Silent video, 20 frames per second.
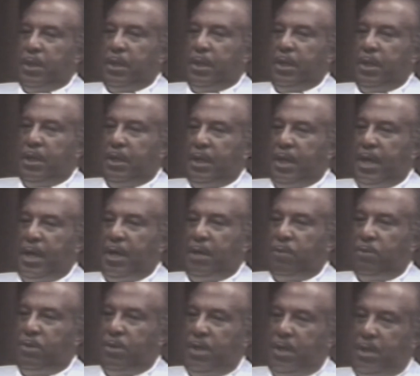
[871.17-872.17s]
Here
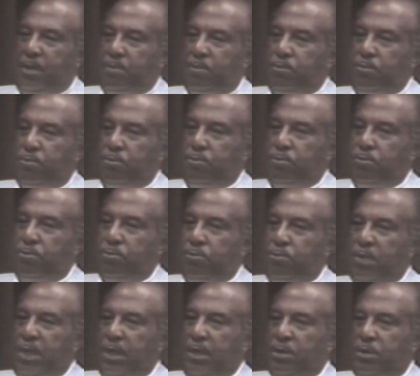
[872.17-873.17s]
again, with him
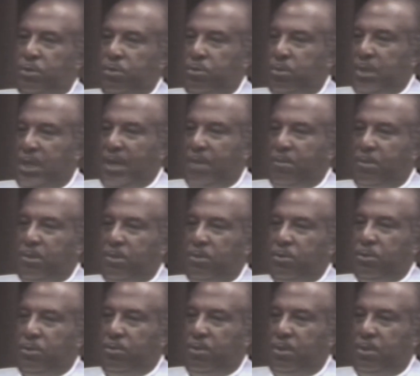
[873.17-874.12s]
being a two-time loser,